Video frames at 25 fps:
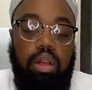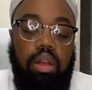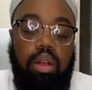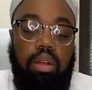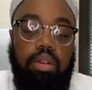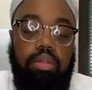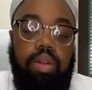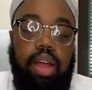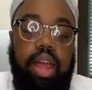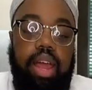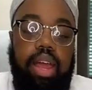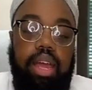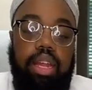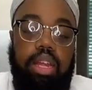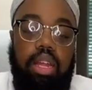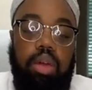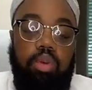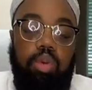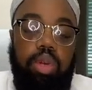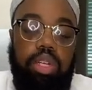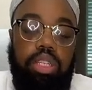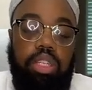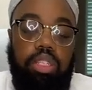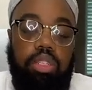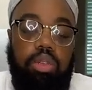All right, and
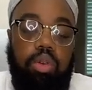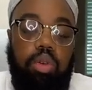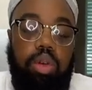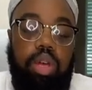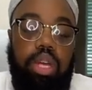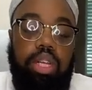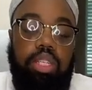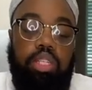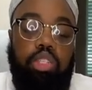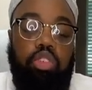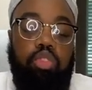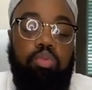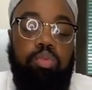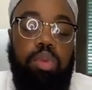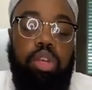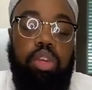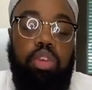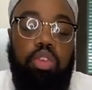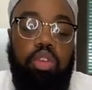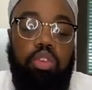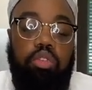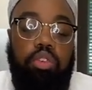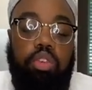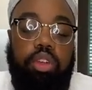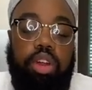then we're just going to
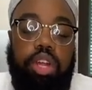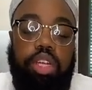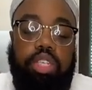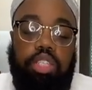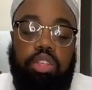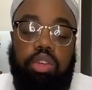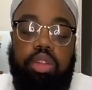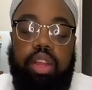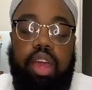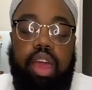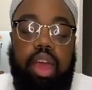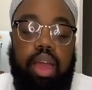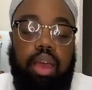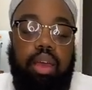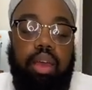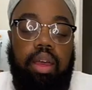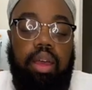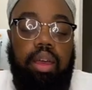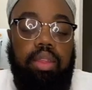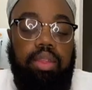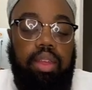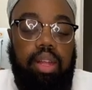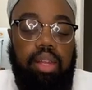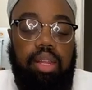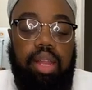maneuver it so that
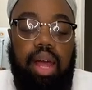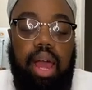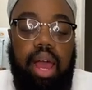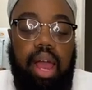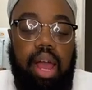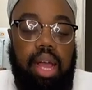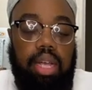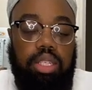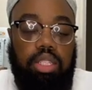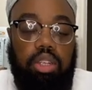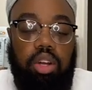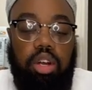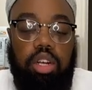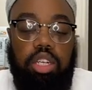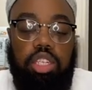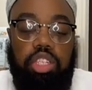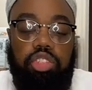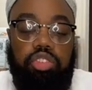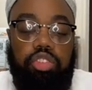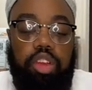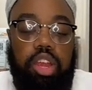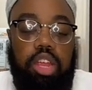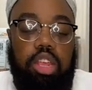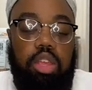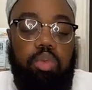the lines are
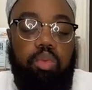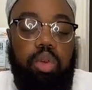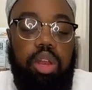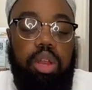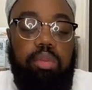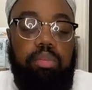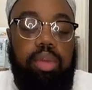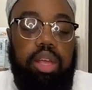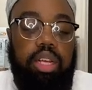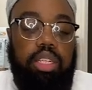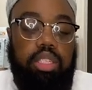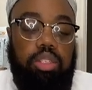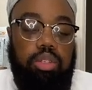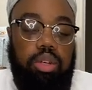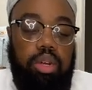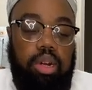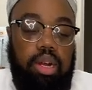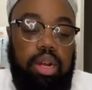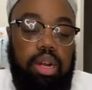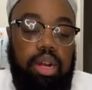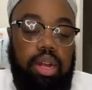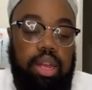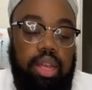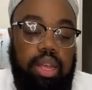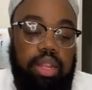straight. You want to make
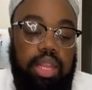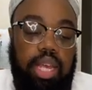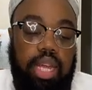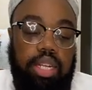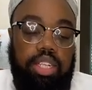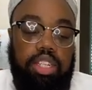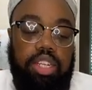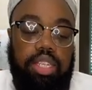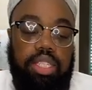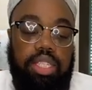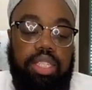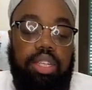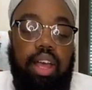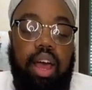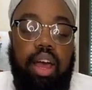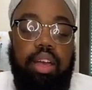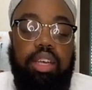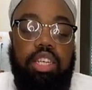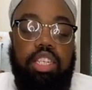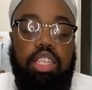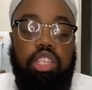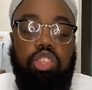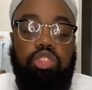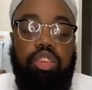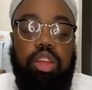sure that your
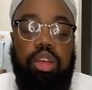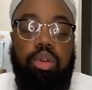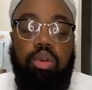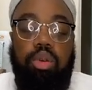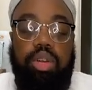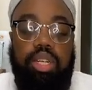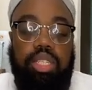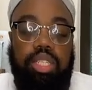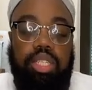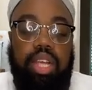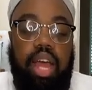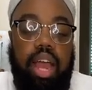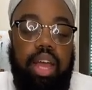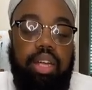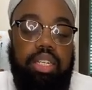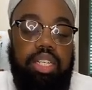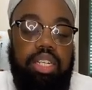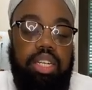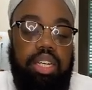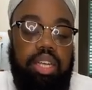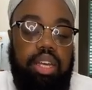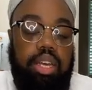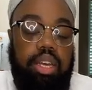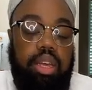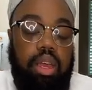sock is straight on the sock
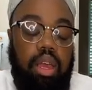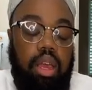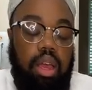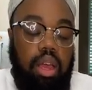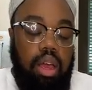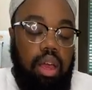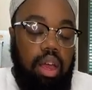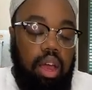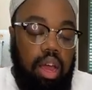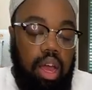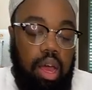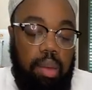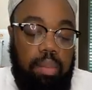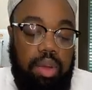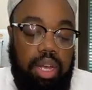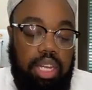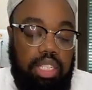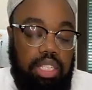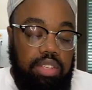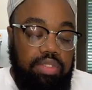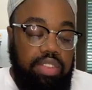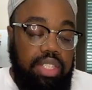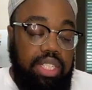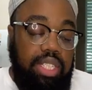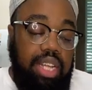jig um,
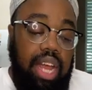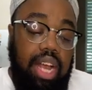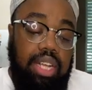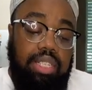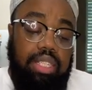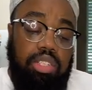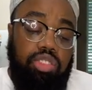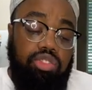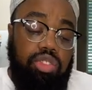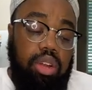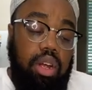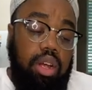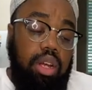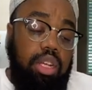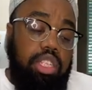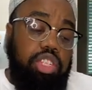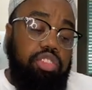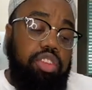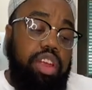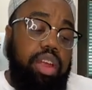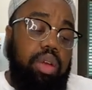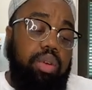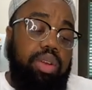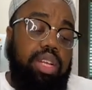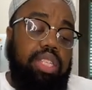because if it's not uh,
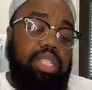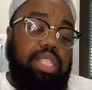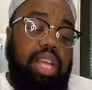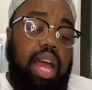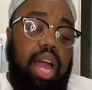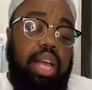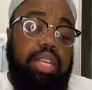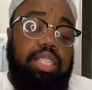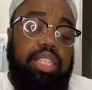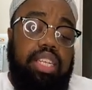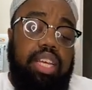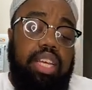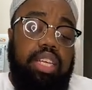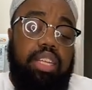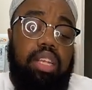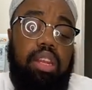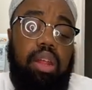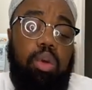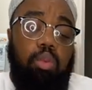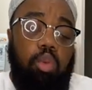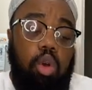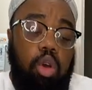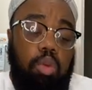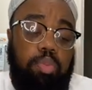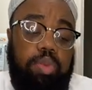straight on the sock jig, then
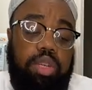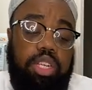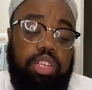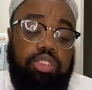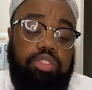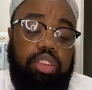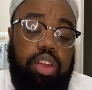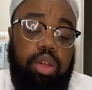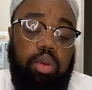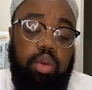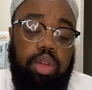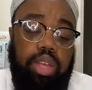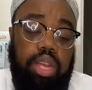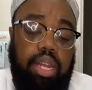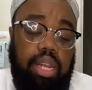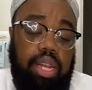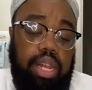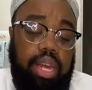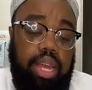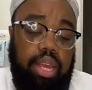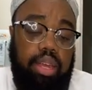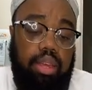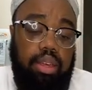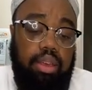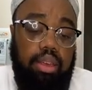it won't be straight on your
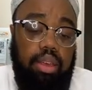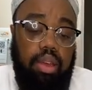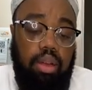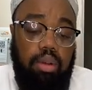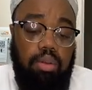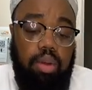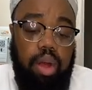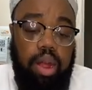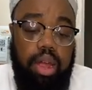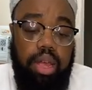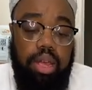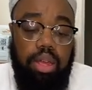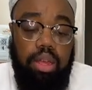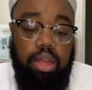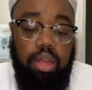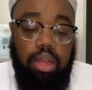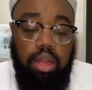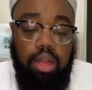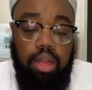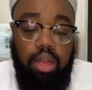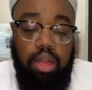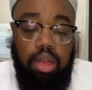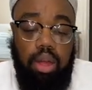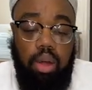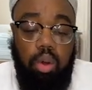leg, all right?
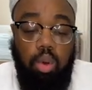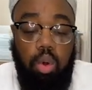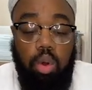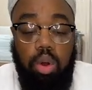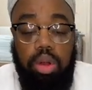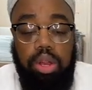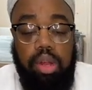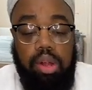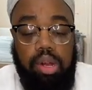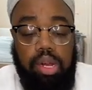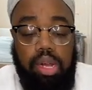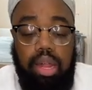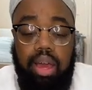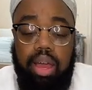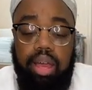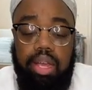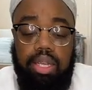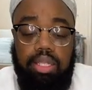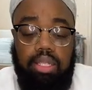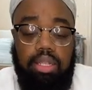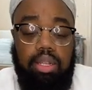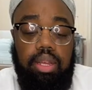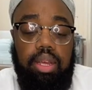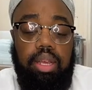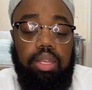Or your
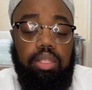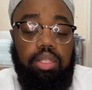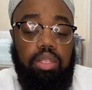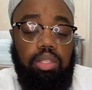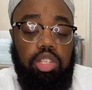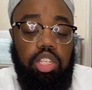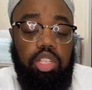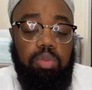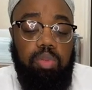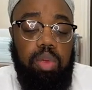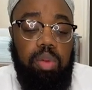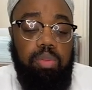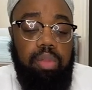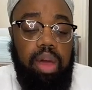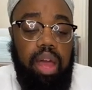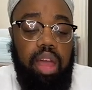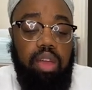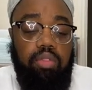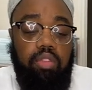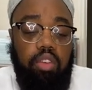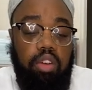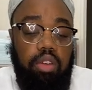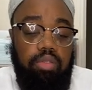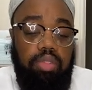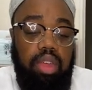client's leg. So just be
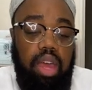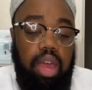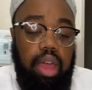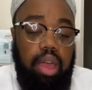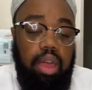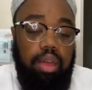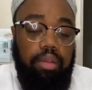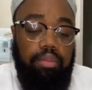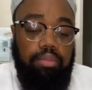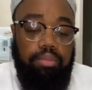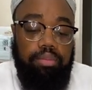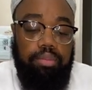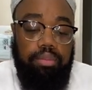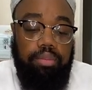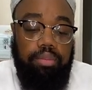mindful of that.